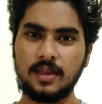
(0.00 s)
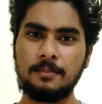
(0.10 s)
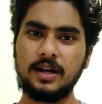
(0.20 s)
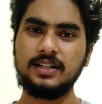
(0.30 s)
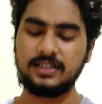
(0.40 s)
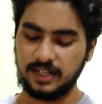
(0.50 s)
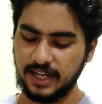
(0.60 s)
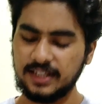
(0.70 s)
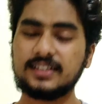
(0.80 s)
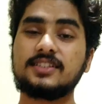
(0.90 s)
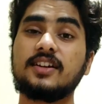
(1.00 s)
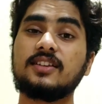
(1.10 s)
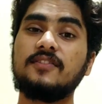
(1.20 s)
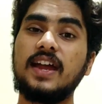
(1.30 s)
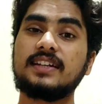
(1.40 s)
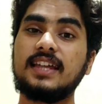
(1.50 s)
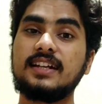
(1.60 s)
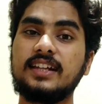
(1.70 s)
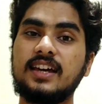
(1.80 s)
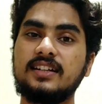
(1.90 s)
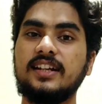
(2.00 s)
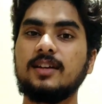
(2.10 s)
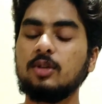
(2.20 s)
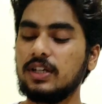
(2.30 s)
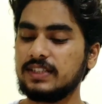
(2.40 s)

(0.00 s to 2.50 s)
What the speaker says: But again, considering the fact that they are TWS